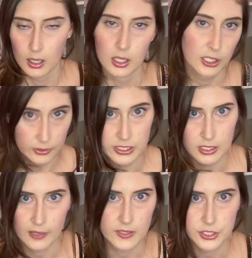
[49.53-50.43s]
it was just a
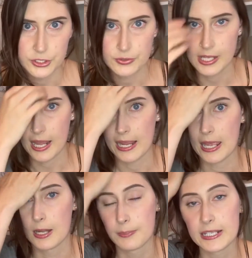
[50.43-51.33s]
lot of issues
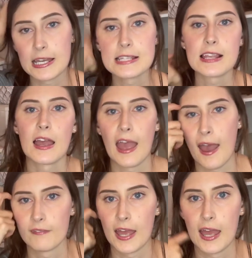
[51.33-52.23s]
and because I
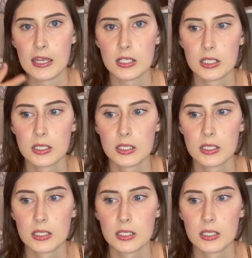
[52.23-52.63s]
have had